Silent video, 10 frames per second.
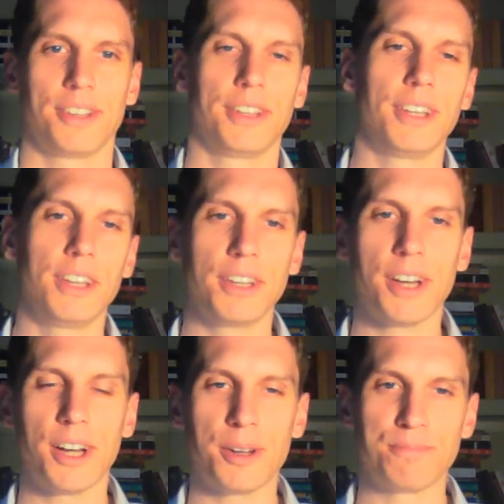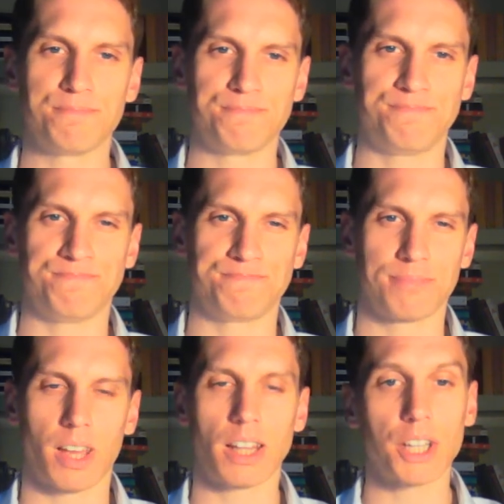The
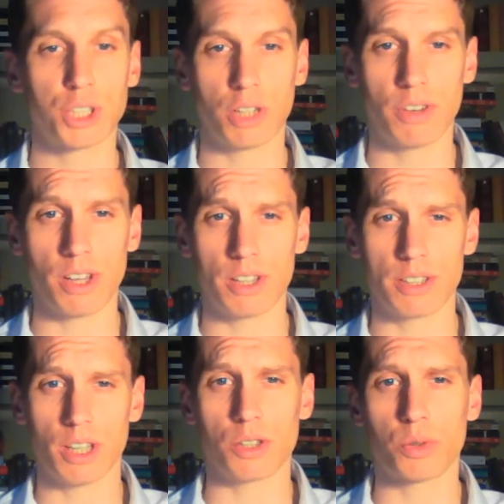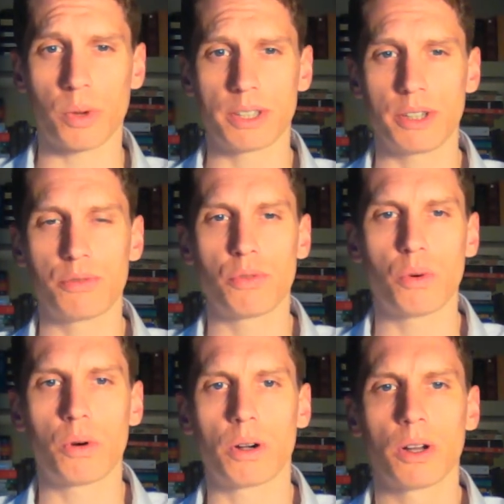election of
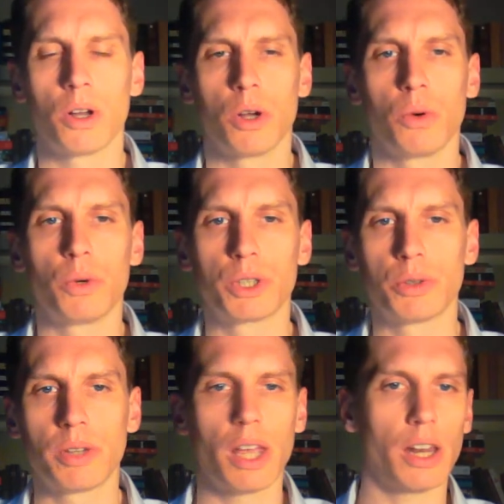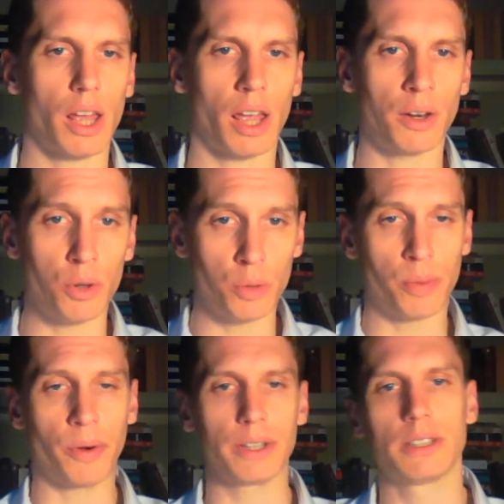1824 would create a new
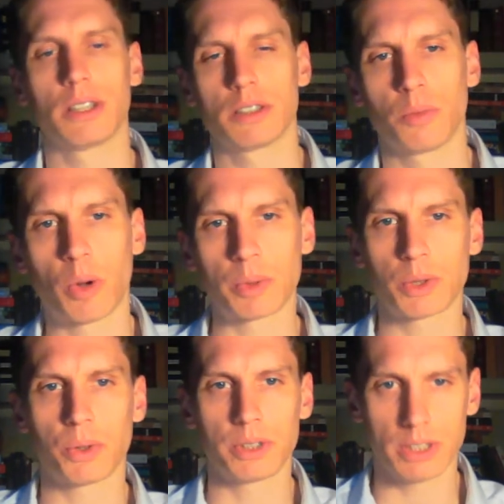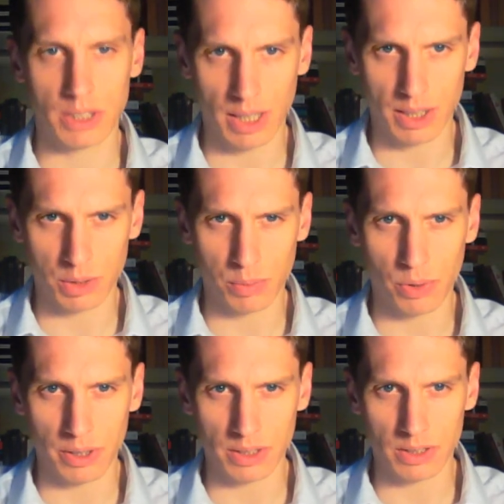party system, what was called the second
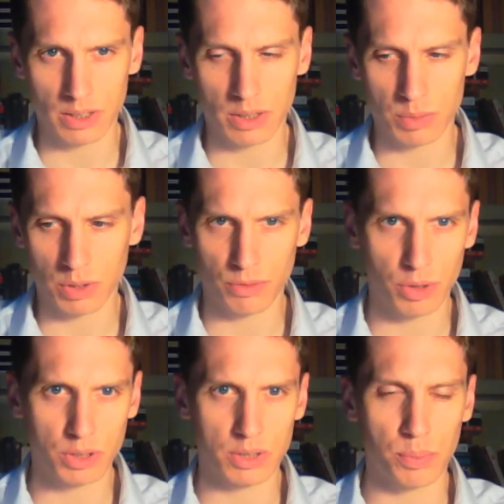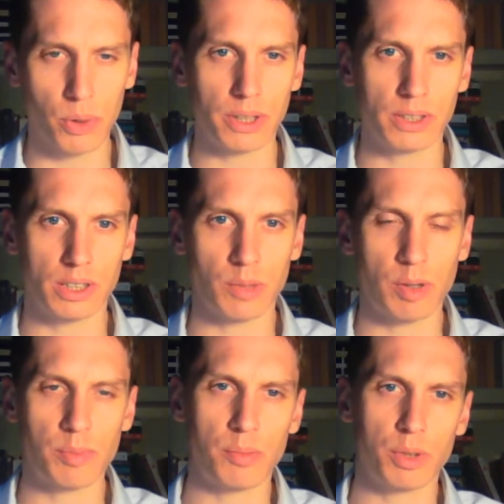party system. So the first party system
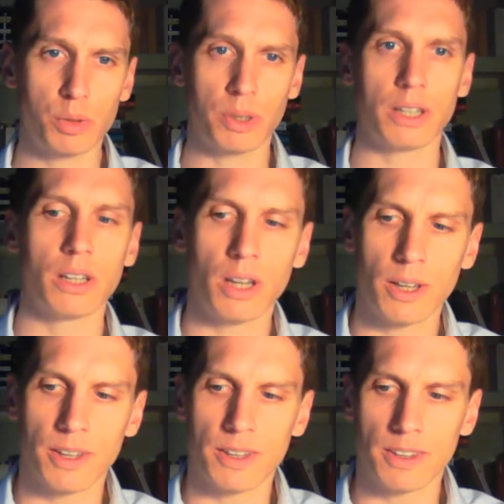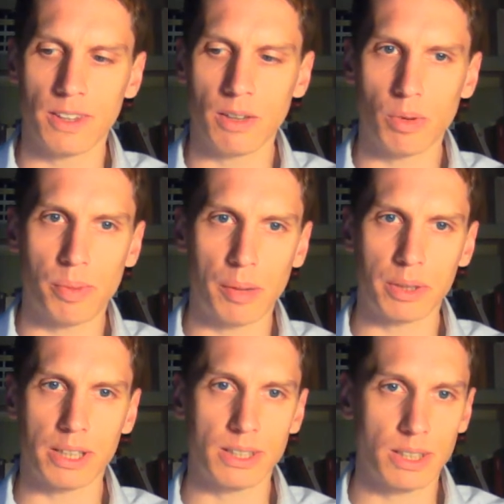had been between the
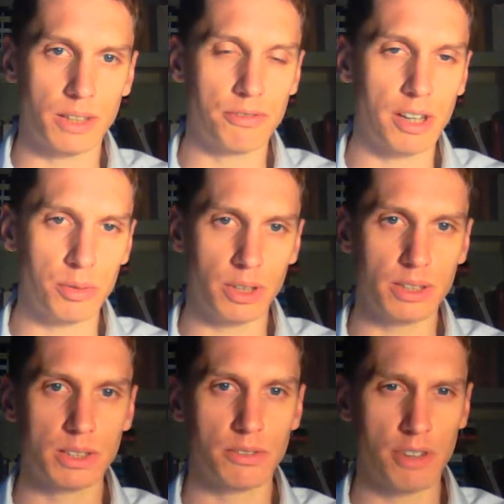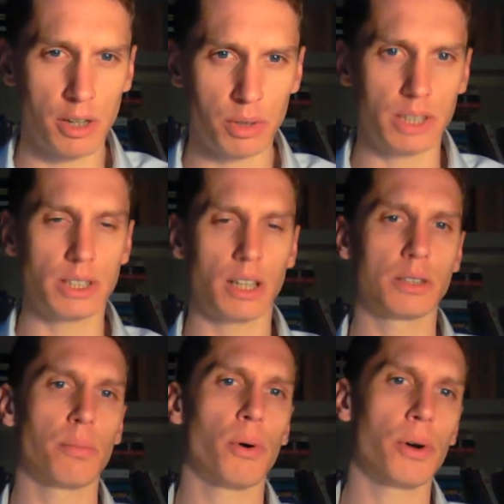Republicans and the Federalists. The Federalists
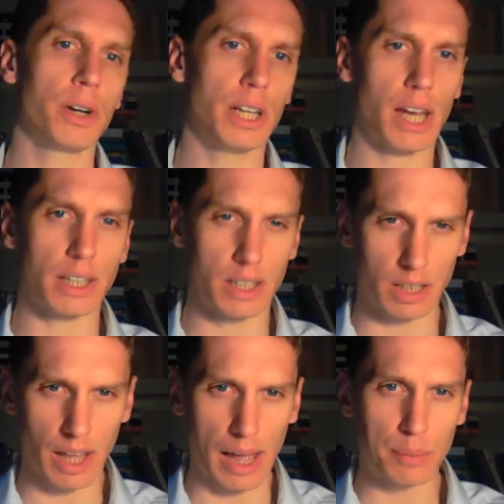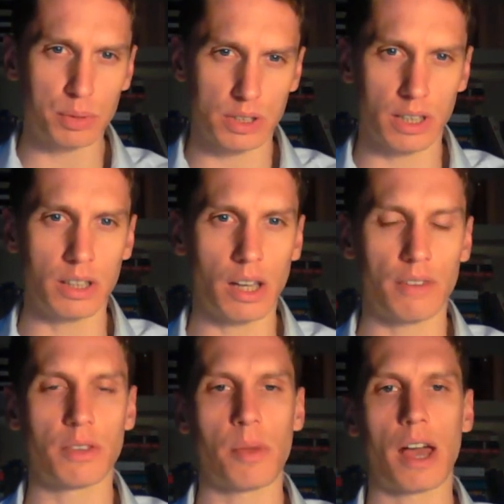as a party had collapsed in the
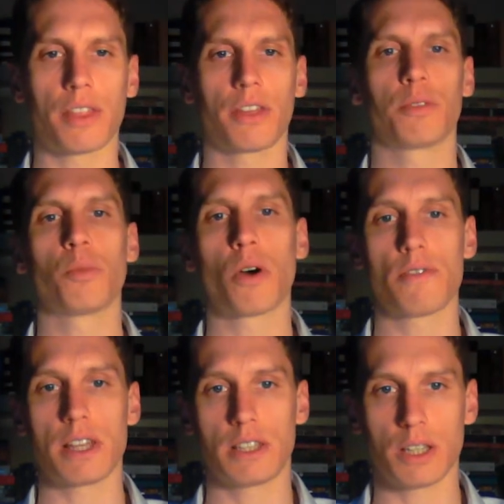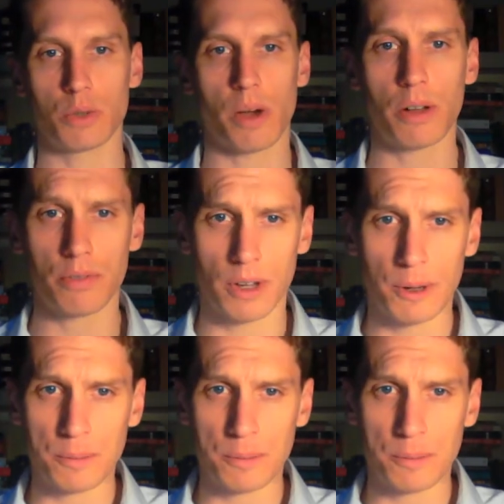aftermath of the War of 1812,